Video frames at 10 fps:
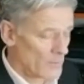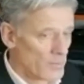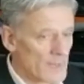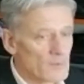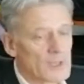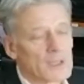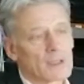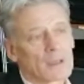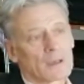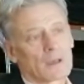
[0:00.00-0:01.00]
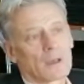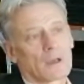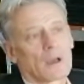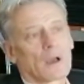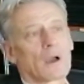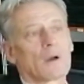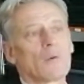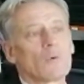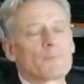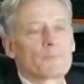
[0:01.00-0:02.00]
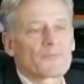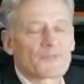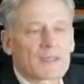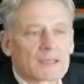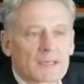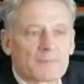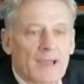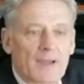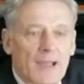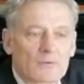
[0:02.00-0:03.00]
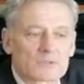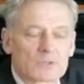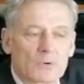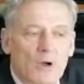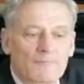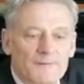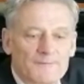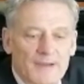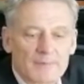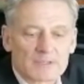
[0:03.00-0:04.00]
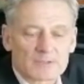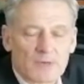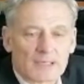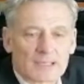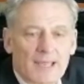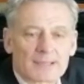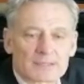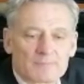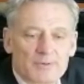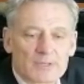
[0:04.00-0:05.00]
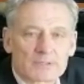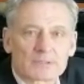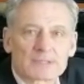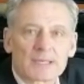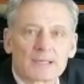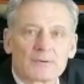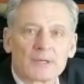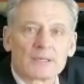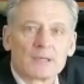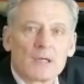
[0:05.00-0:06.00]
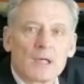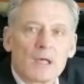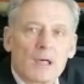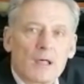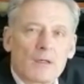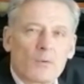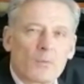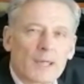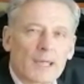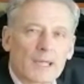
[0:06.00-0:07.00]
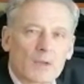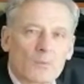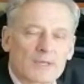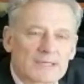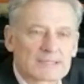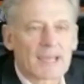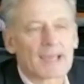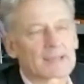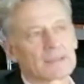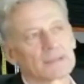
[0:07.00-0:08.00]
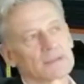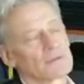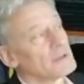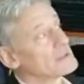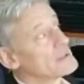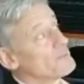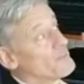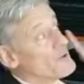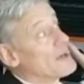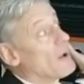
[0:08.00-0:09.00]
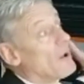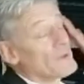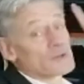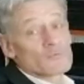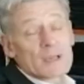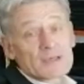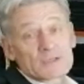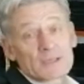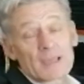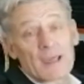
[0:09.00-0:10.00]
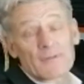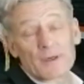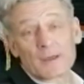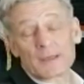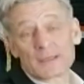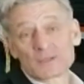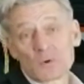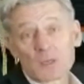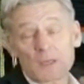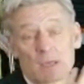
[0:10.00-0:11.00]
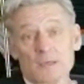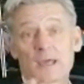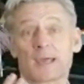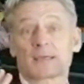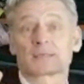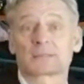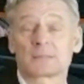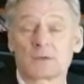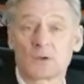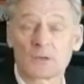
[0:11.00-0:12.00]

When we were thinking about how to offer fabrics to our clients at Personal Tailoring, we decided that to bring all this range together into a nice